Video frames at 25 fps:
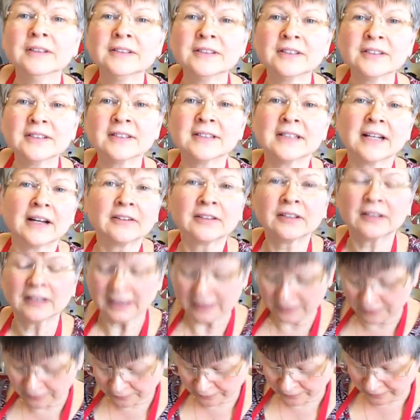just sounded
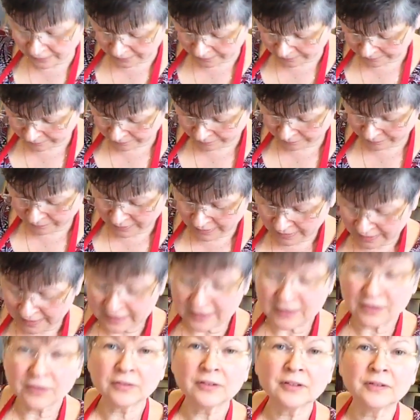like fun. It's
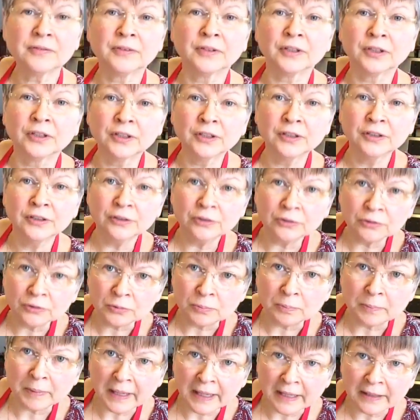sort of a good news,
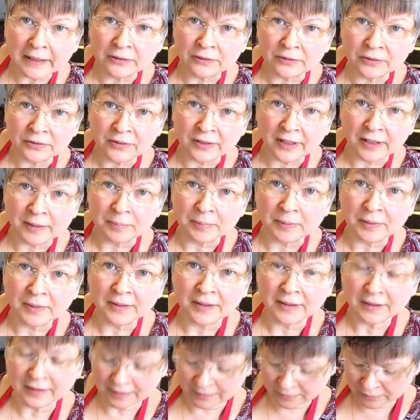bad news type of
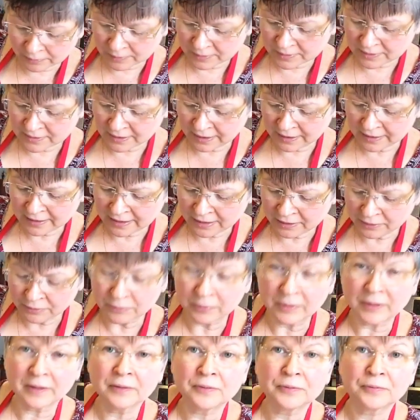thing. We start out
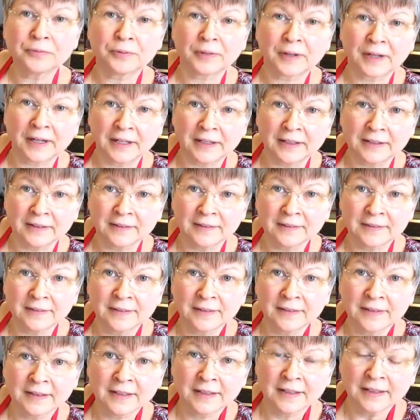with a phrase,
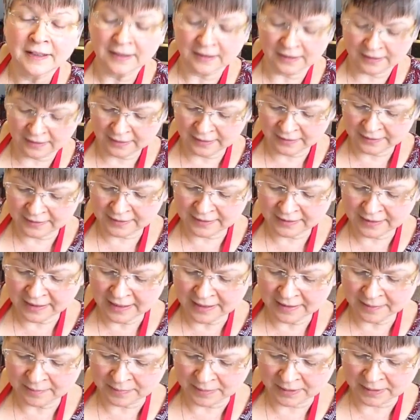a
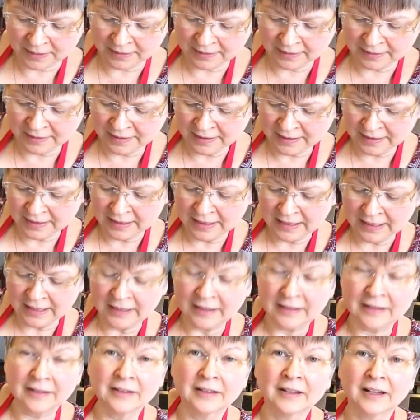statement,
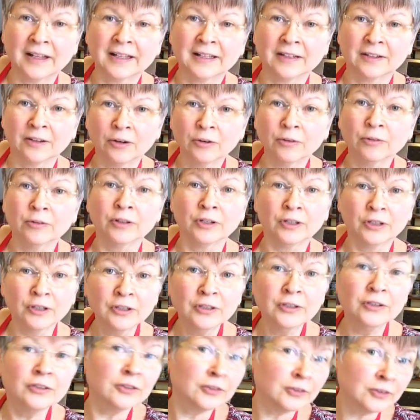like, oh, the
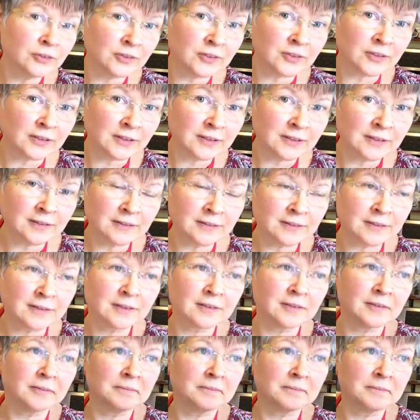good news is